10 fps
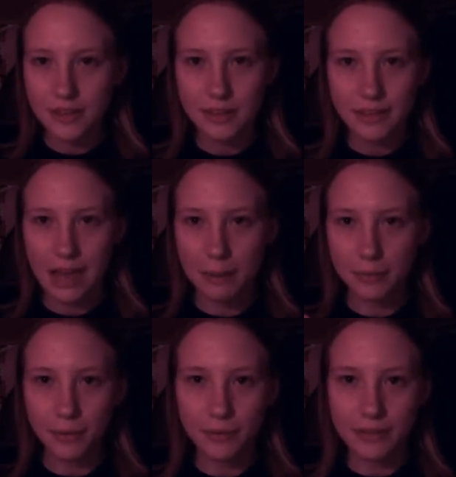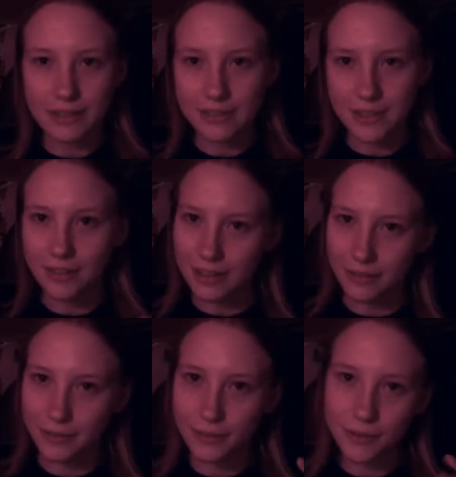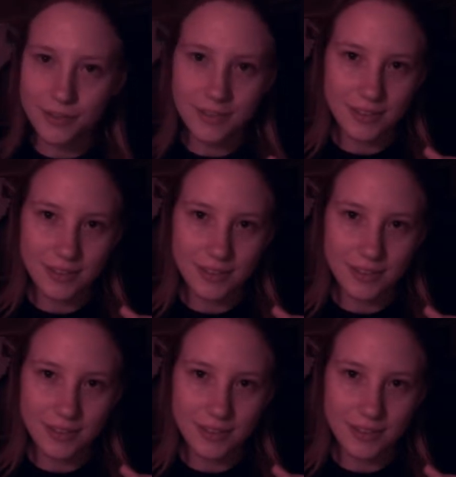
Capricorn needs to let loose,